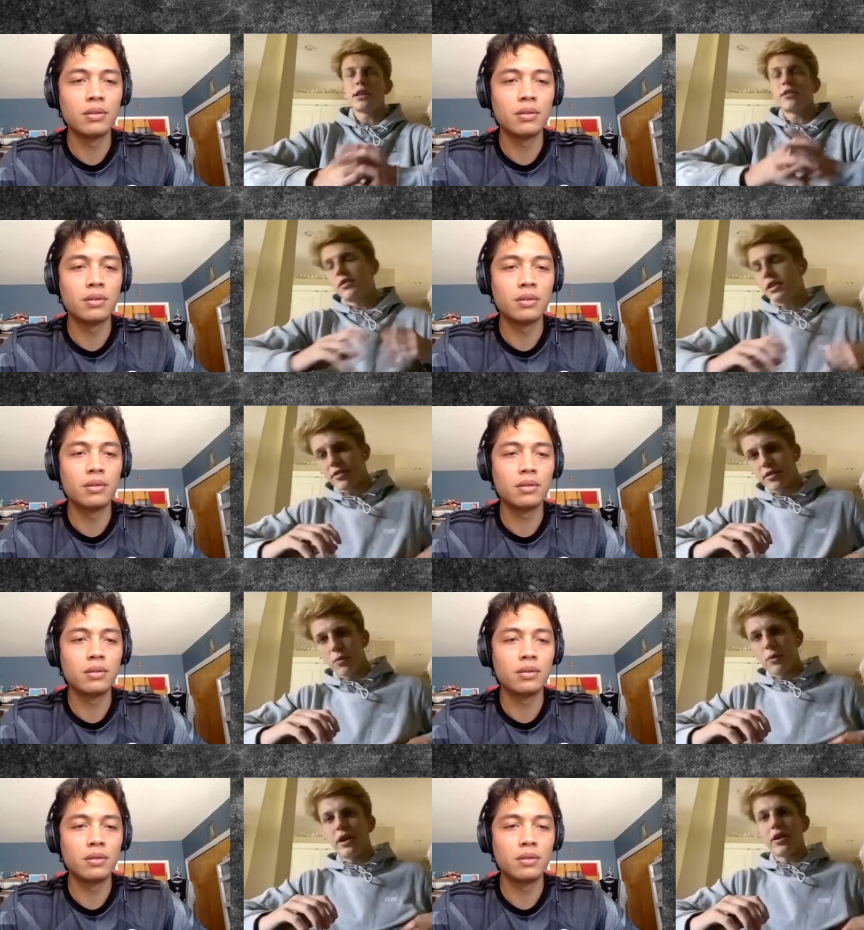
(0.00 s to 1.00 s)
Speaker 1: just just a
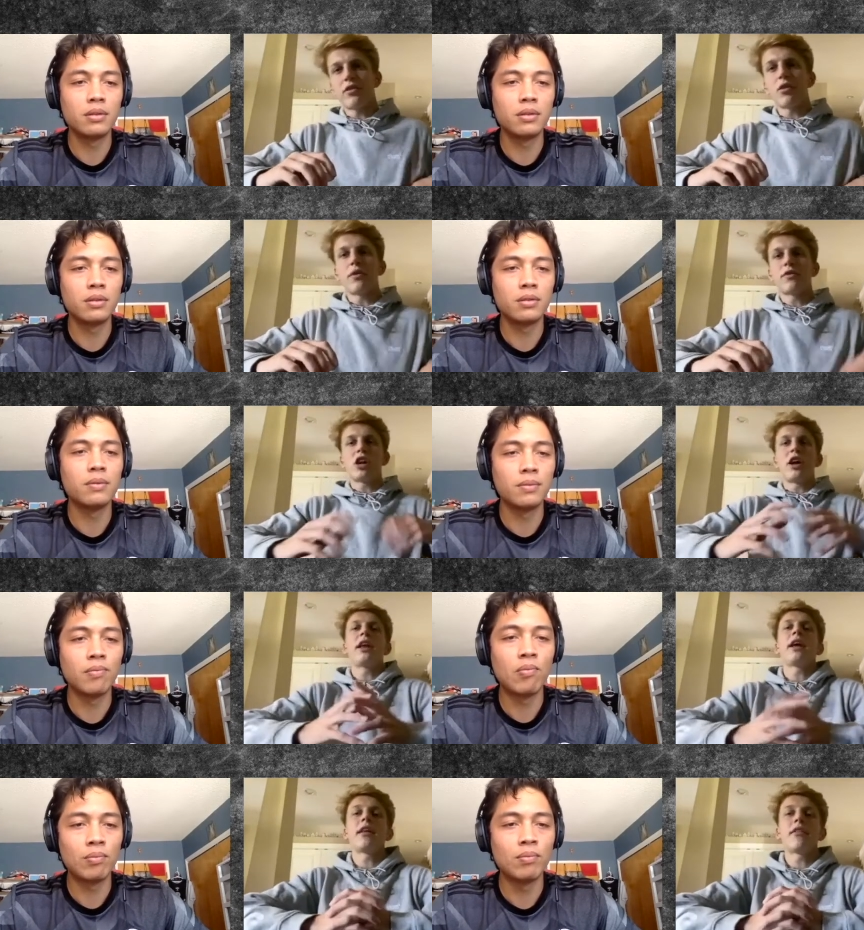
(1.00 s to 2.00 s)
week or so of
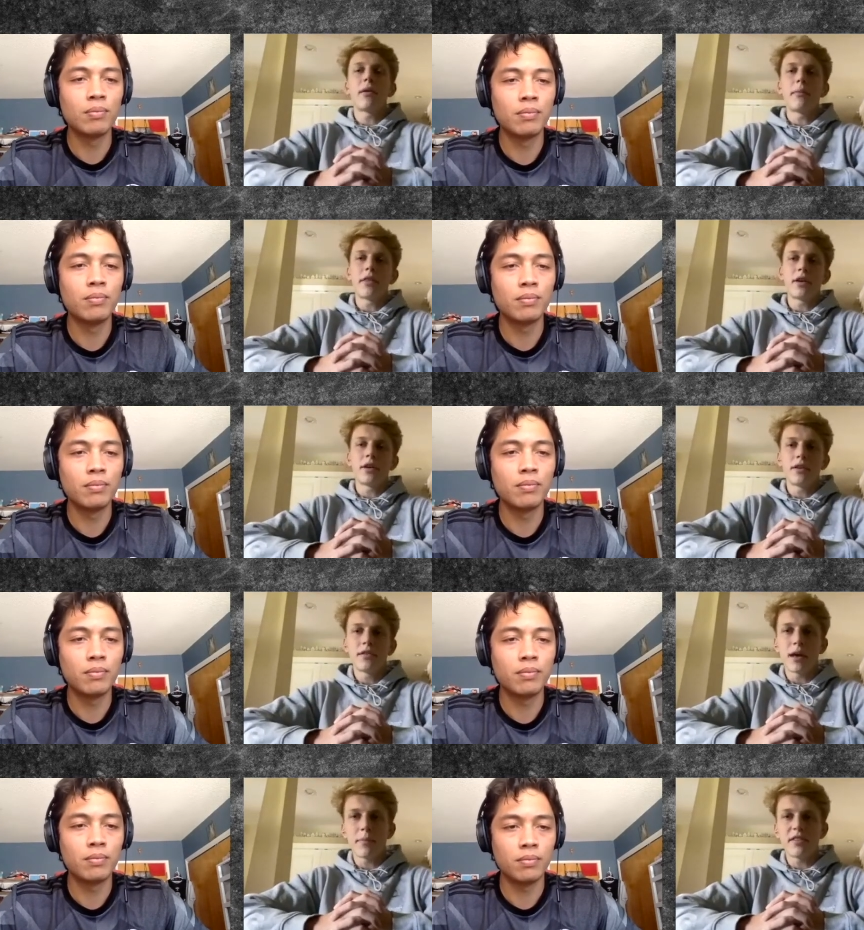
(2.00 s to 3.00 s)
training and some other
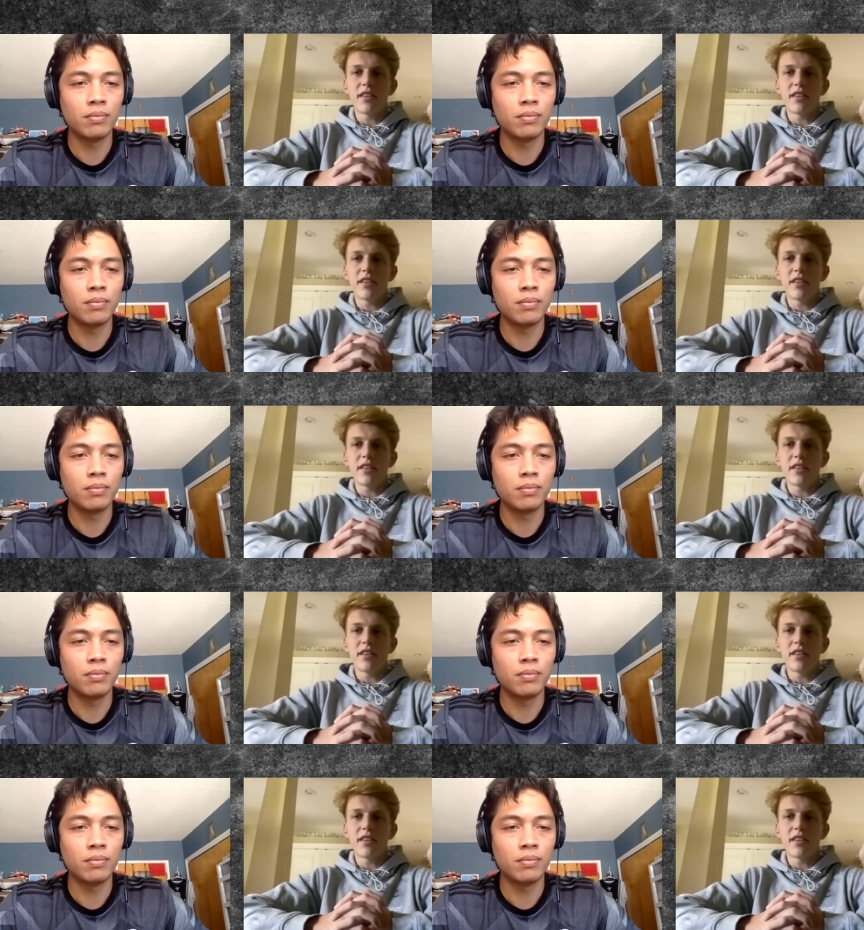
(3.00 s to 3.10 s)
type of